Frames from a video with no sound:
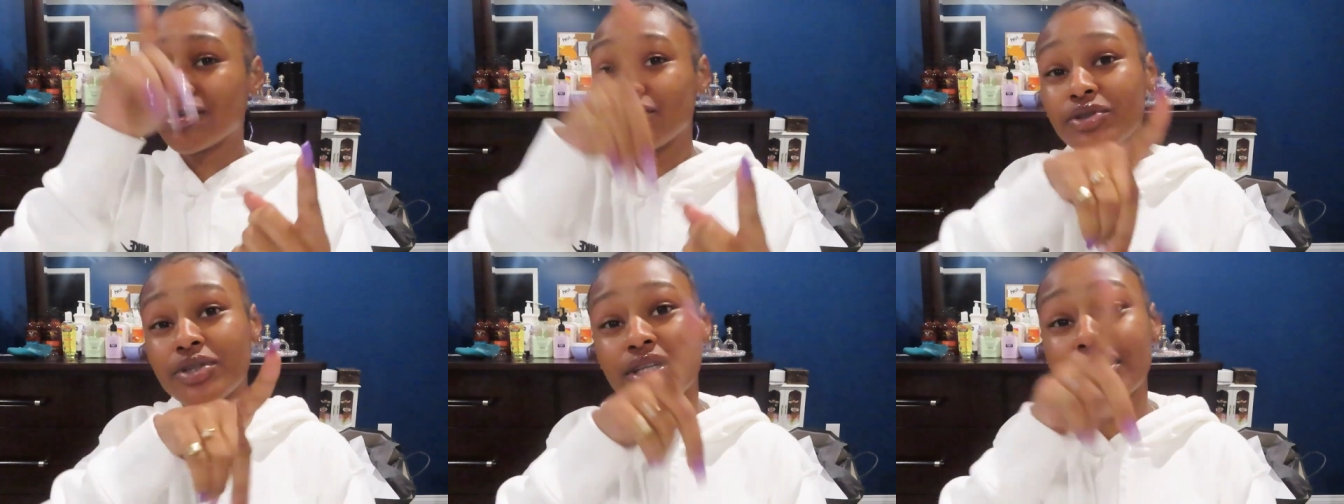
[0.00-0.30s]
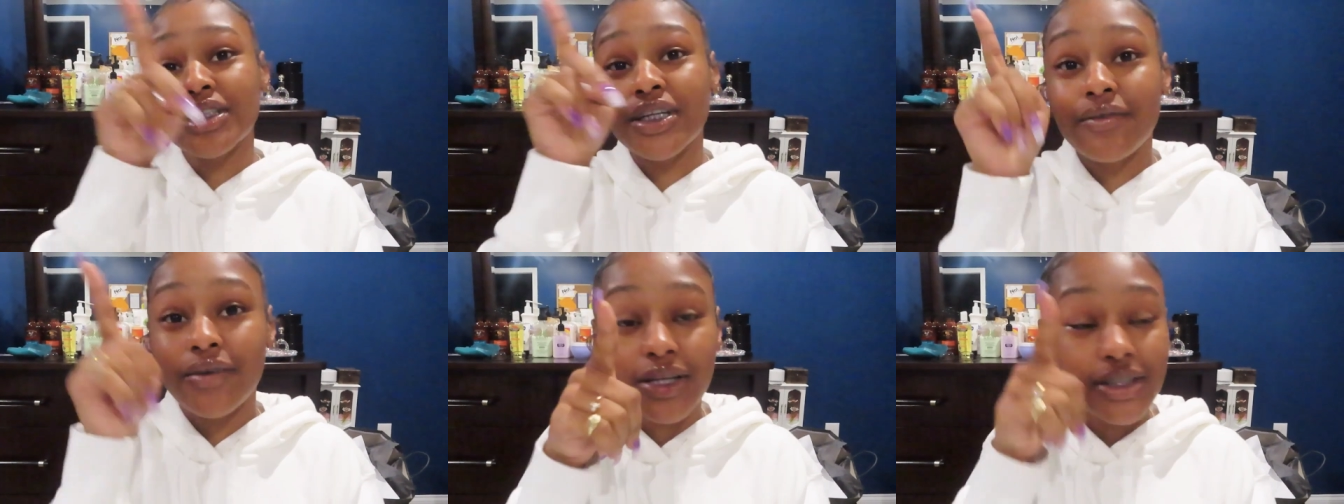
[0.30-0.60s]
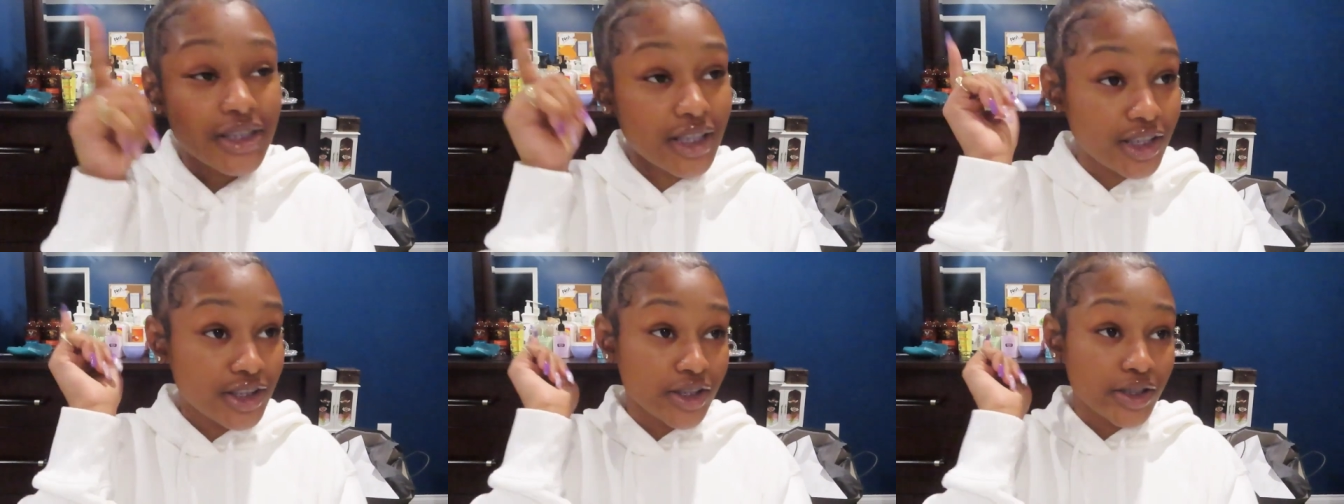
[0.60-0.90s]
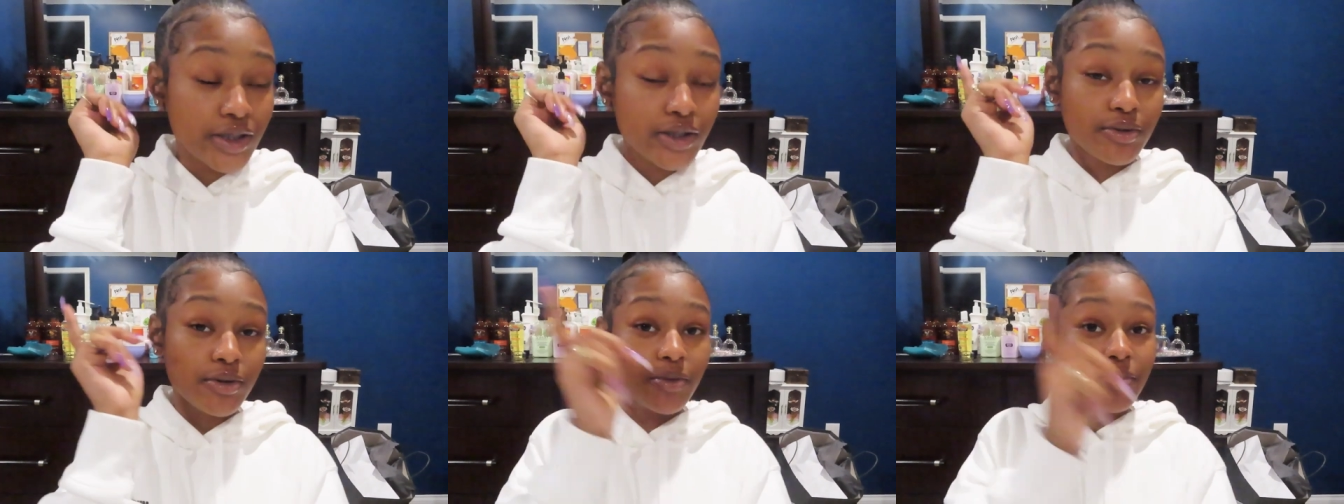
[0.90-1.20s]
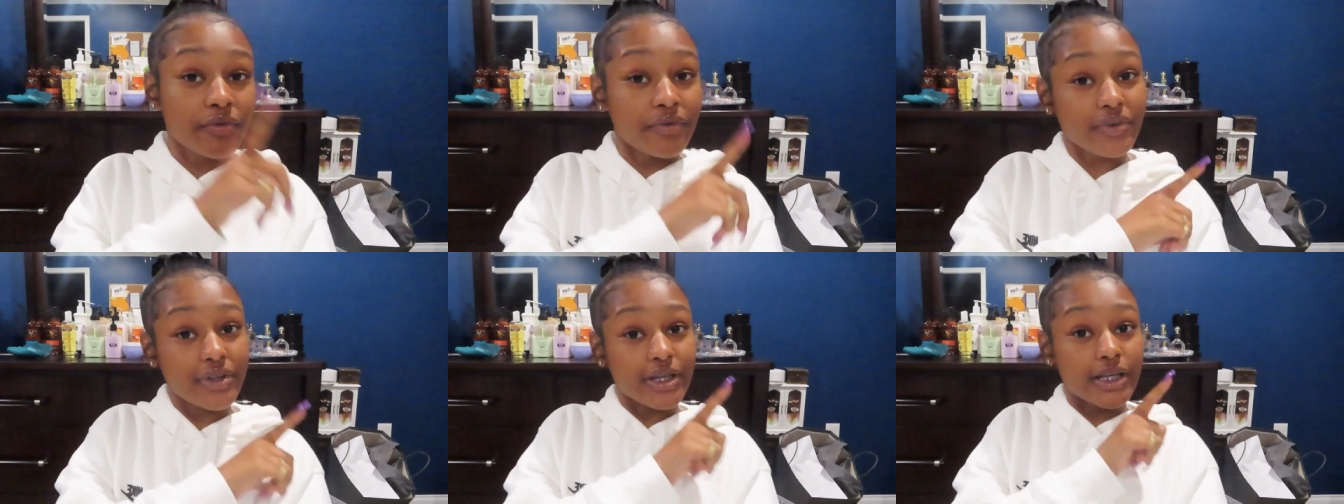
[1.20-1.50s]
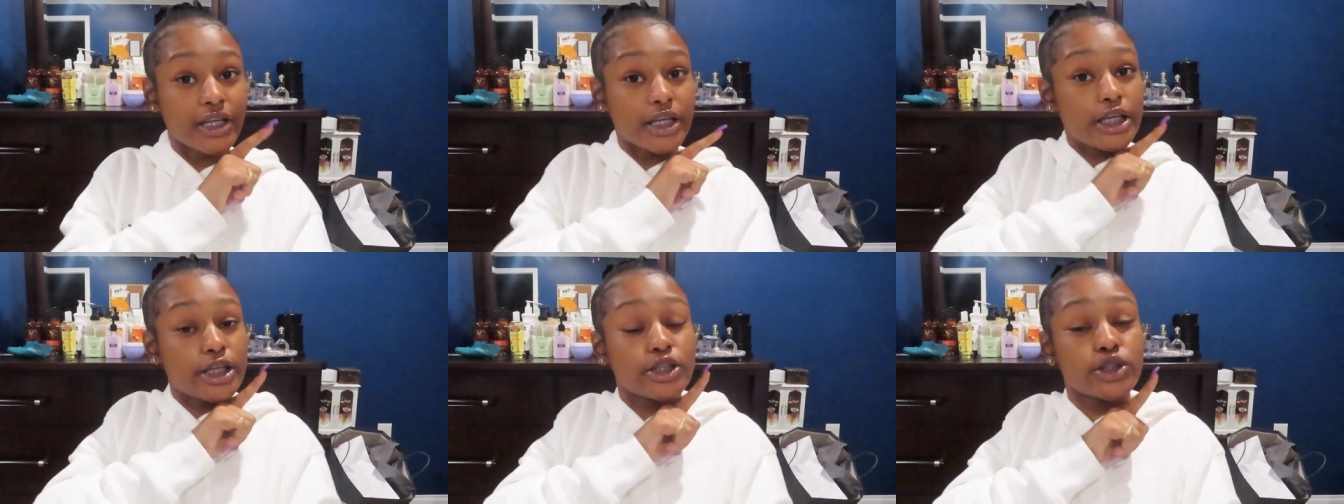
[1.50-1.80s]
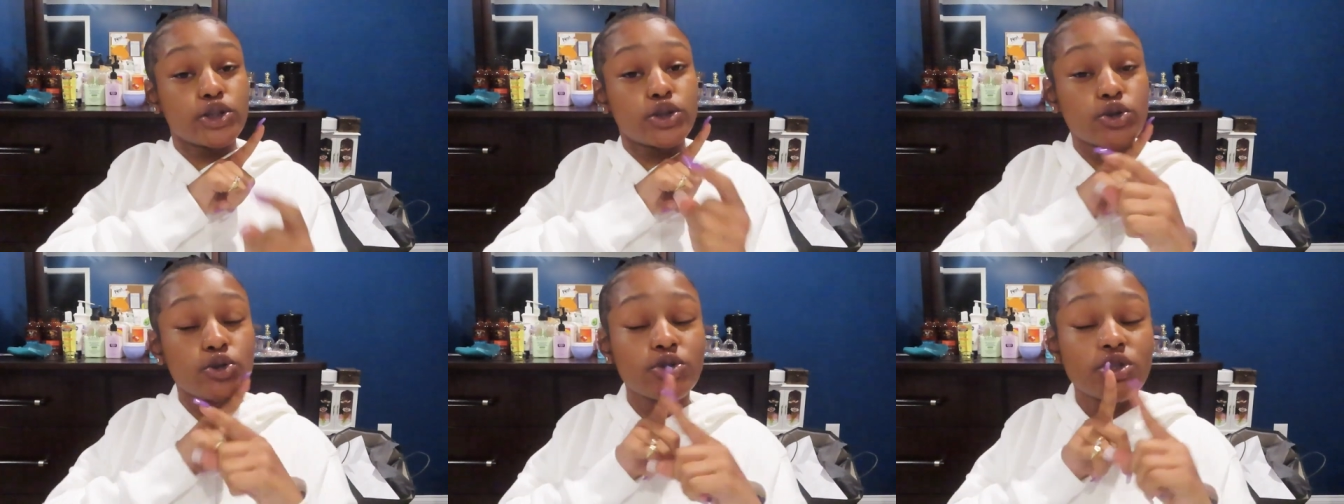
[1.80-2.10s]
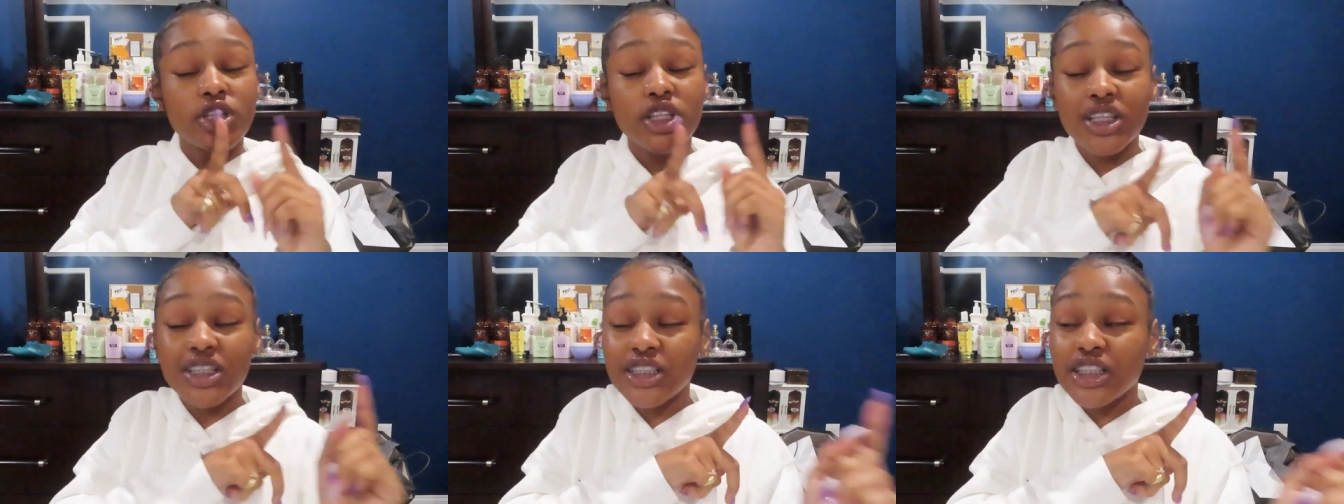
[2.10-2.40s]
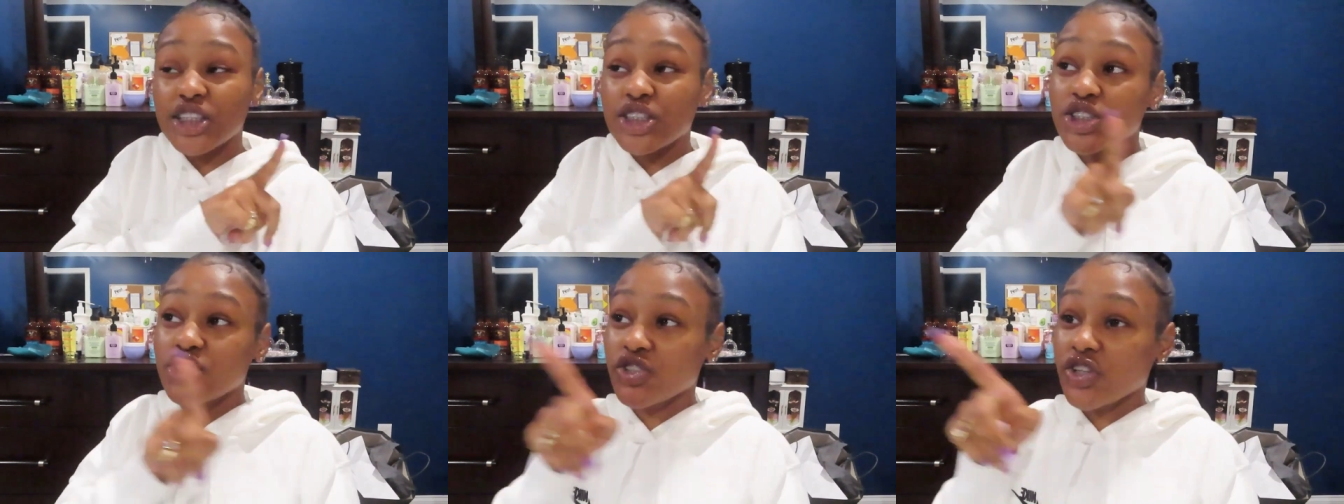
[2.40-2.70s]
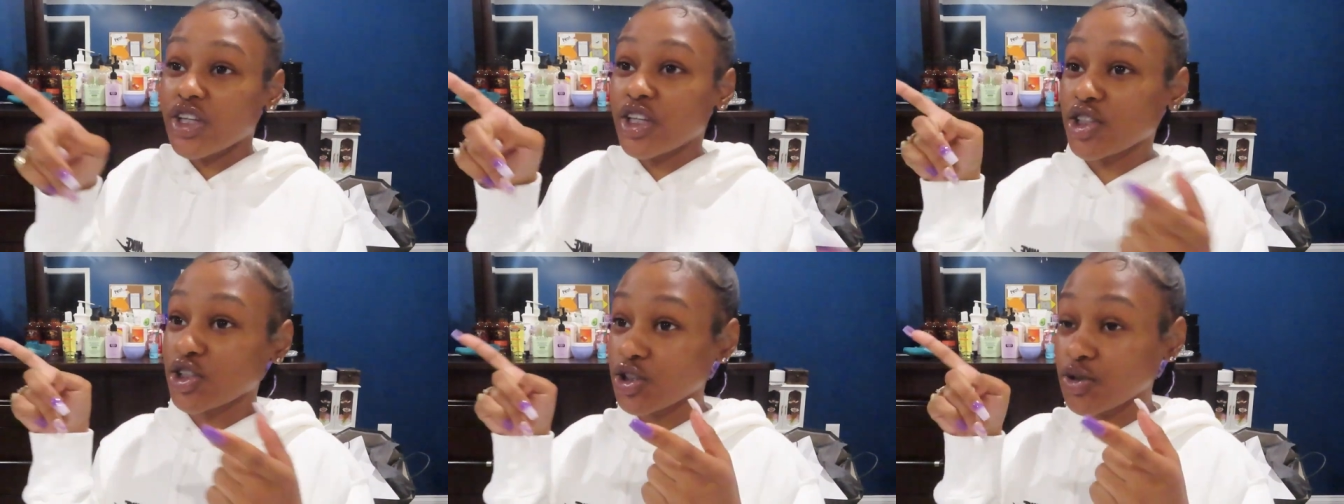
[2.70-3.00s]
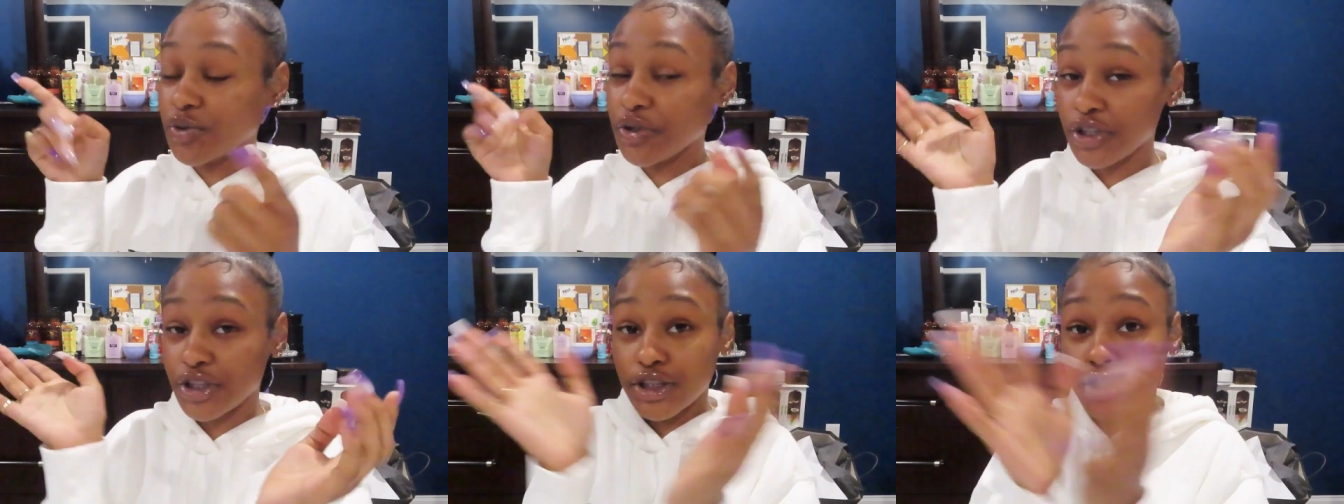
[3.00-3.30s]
Today, because I read it, tell you something what we finna get into, so let's get straight into it.